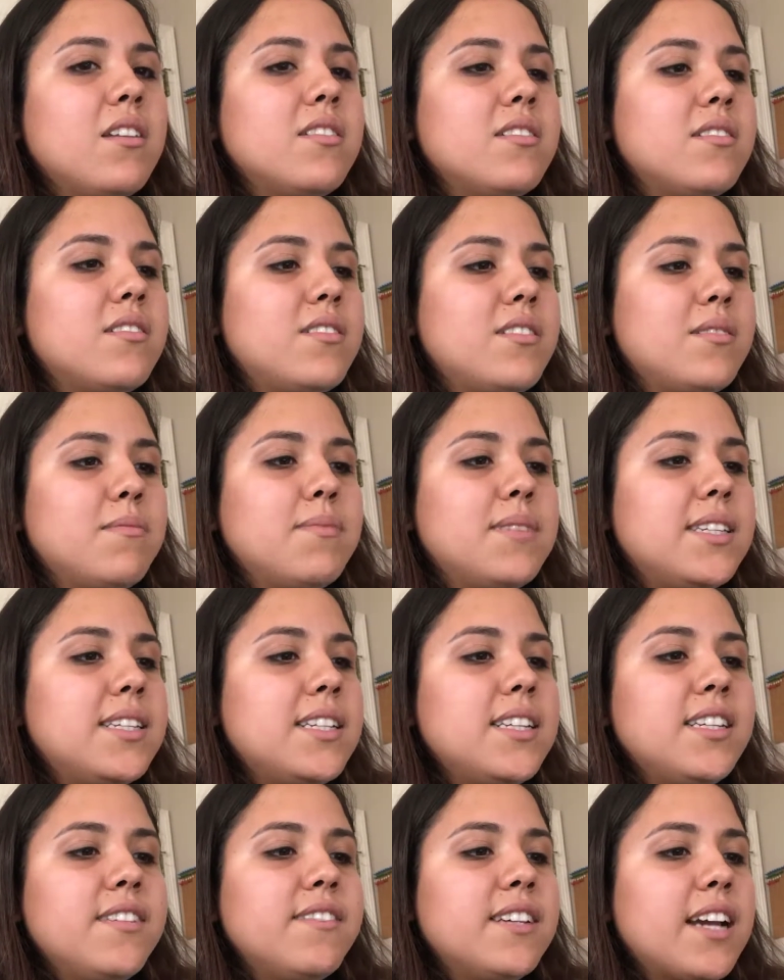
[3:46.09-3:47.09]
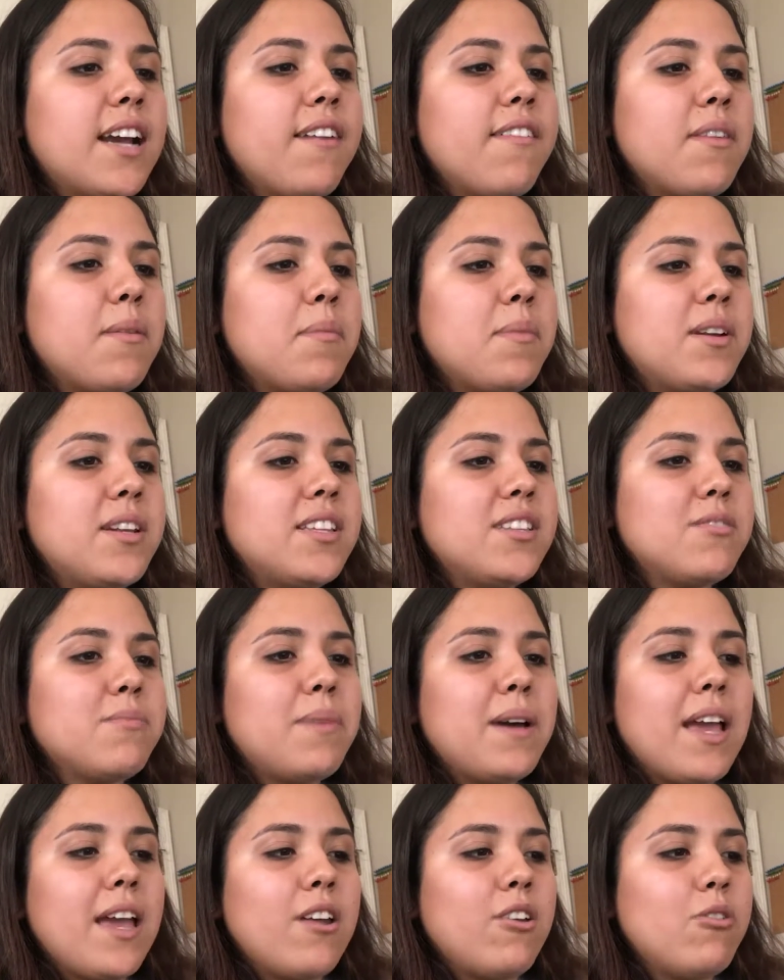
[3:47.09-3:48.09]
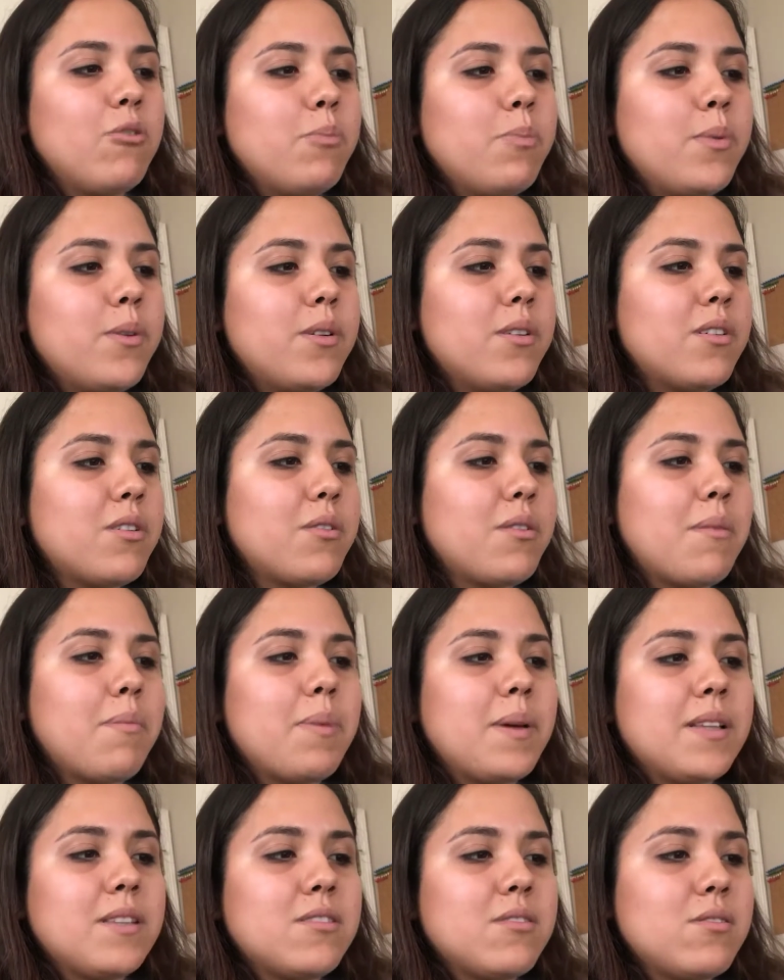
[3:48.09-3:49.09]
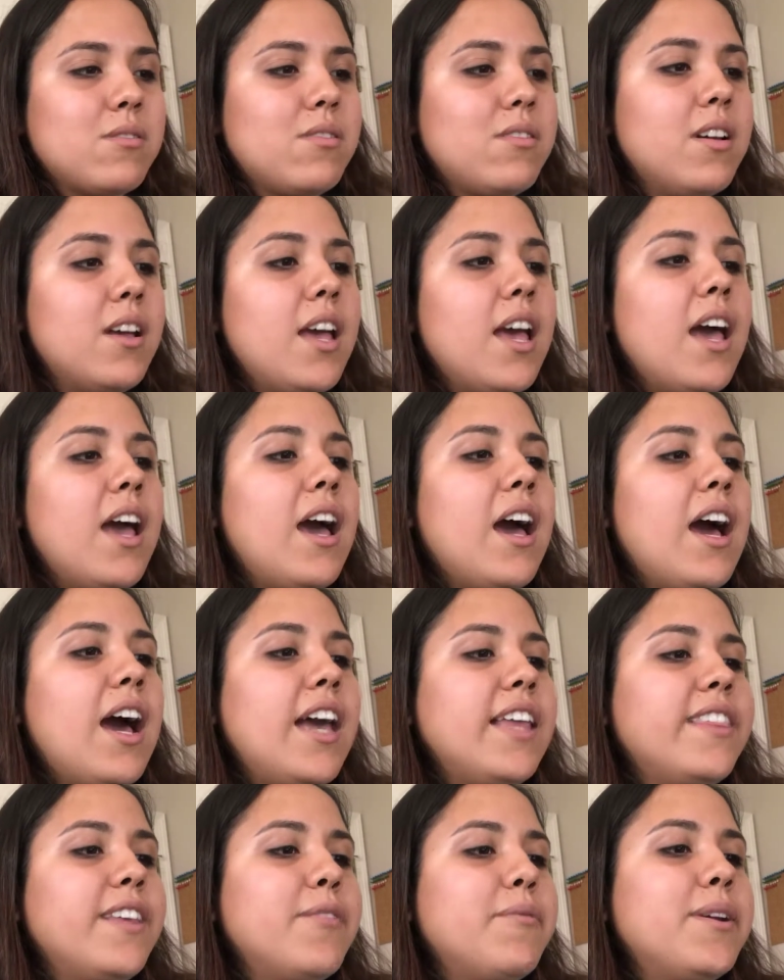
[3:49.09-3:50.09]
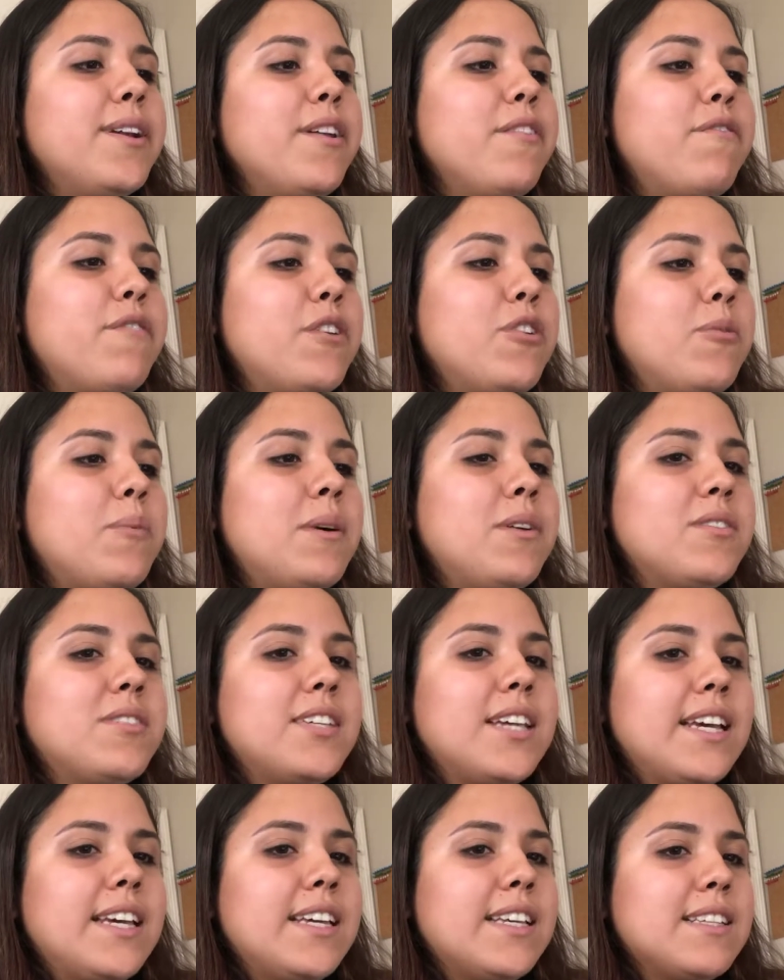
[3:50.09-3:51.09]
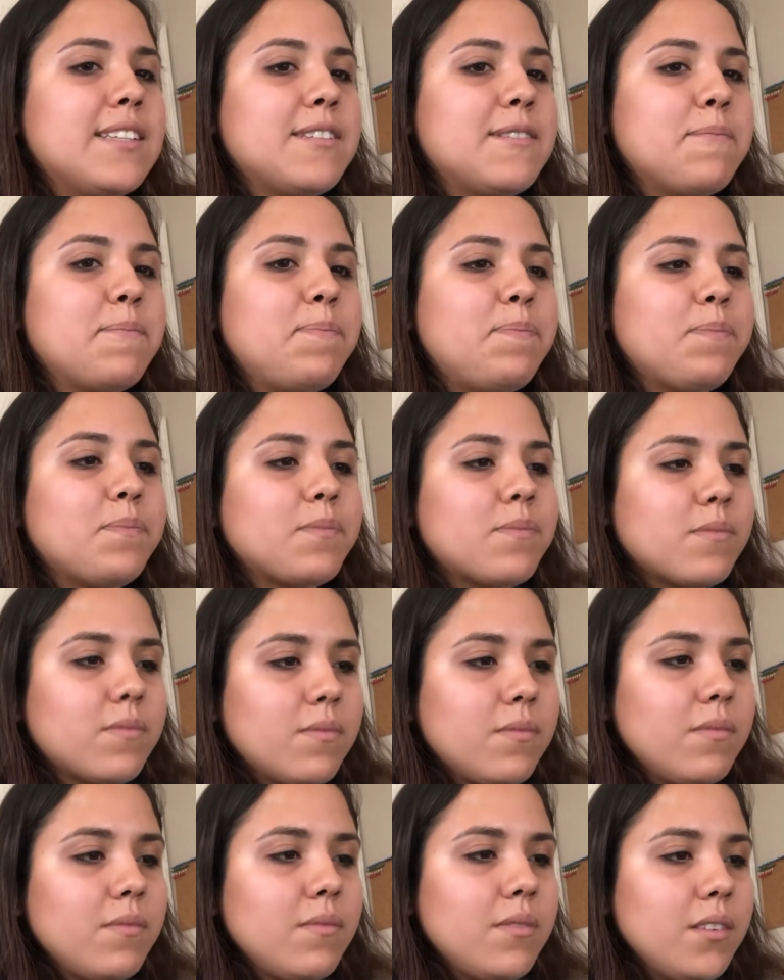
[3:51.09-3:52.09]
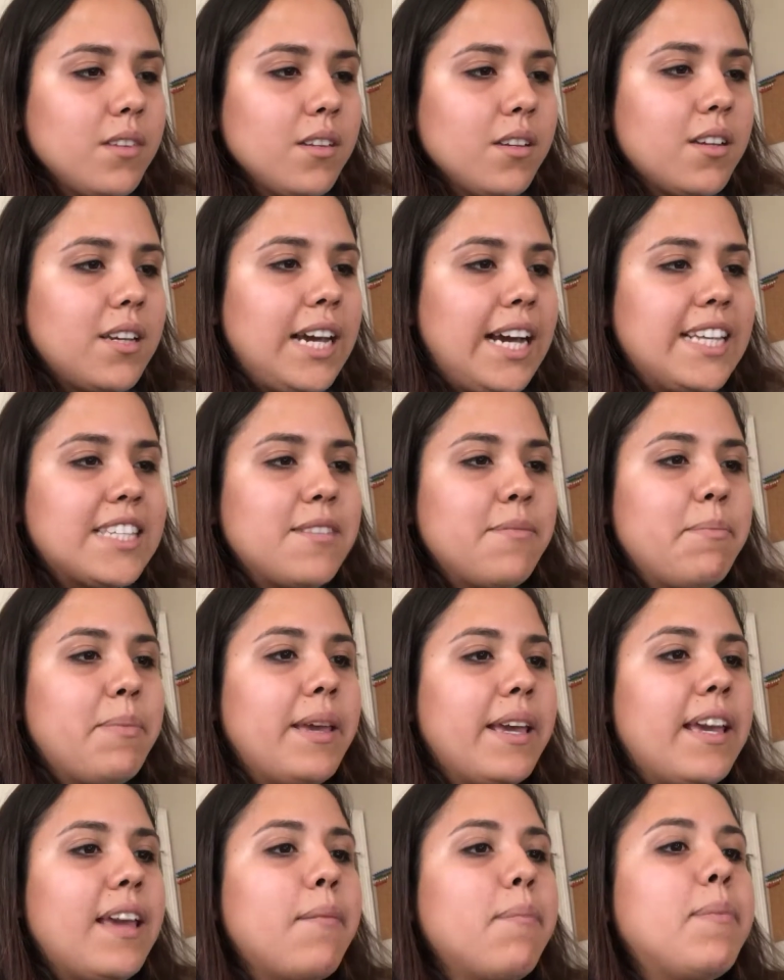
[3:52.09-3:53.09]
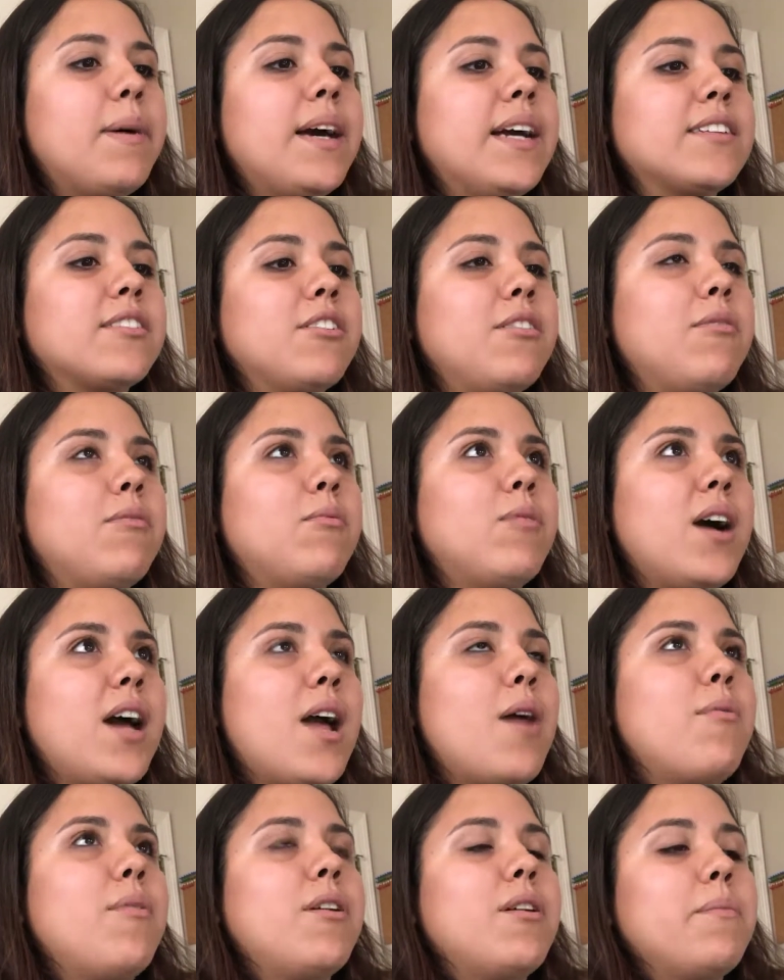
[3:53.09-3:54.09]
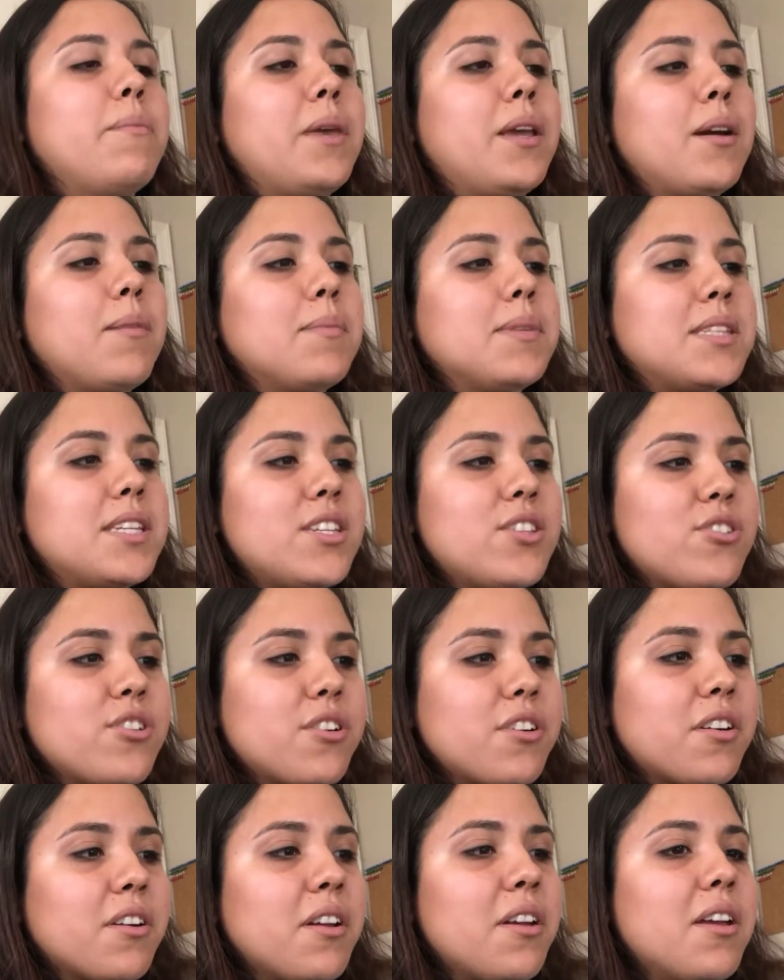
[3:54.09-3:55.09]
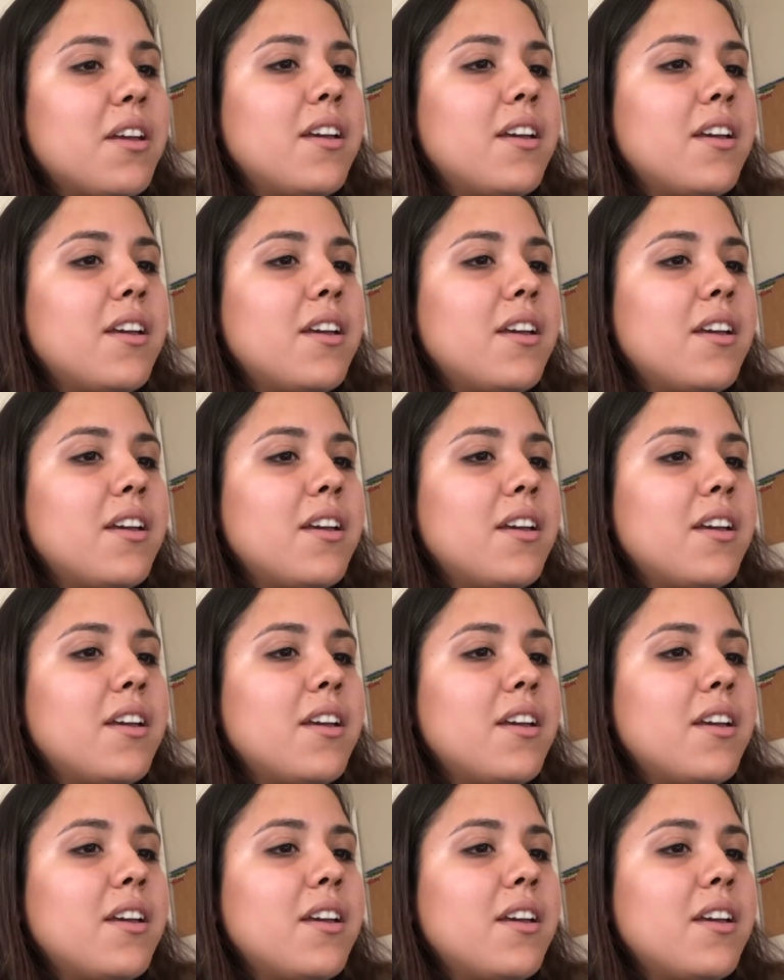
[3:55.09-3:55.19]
Some didn't even have the money to buy a notebook or a pencil. I think what I feel about science has a big impact on why I want to become a teacher.